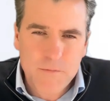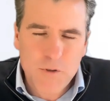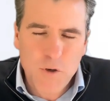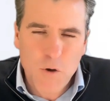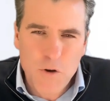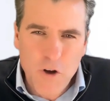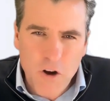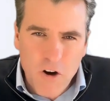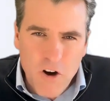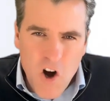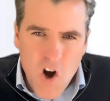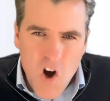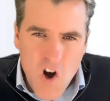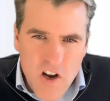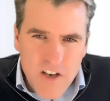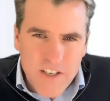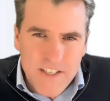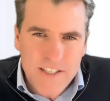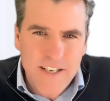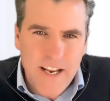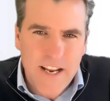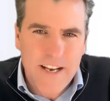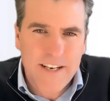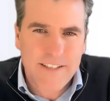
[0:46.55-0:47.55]
So your
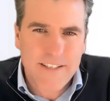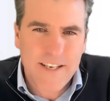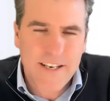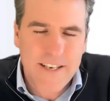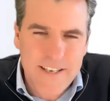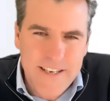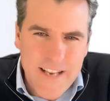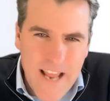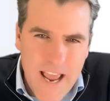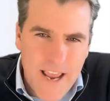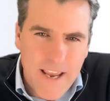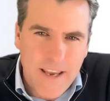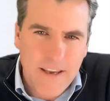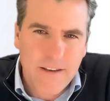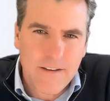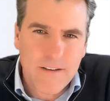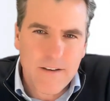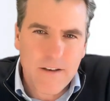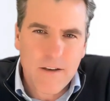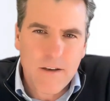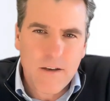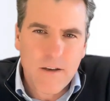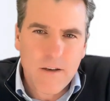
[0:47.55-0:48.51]
current state today,